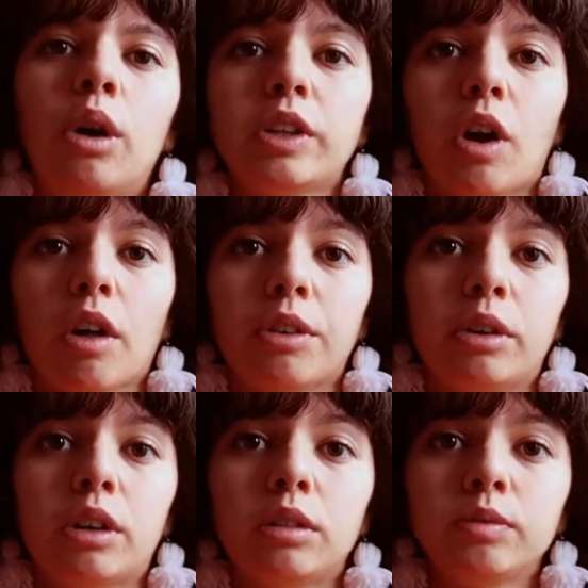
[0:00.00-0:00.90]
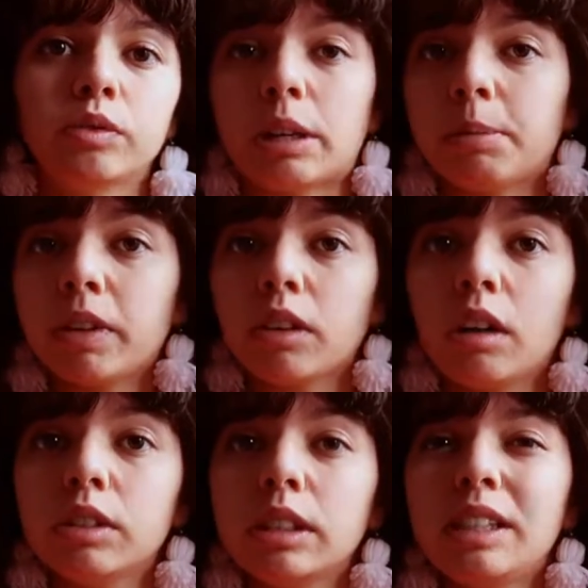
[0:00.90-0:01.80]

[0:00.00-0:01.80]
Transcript: the author framed this novel.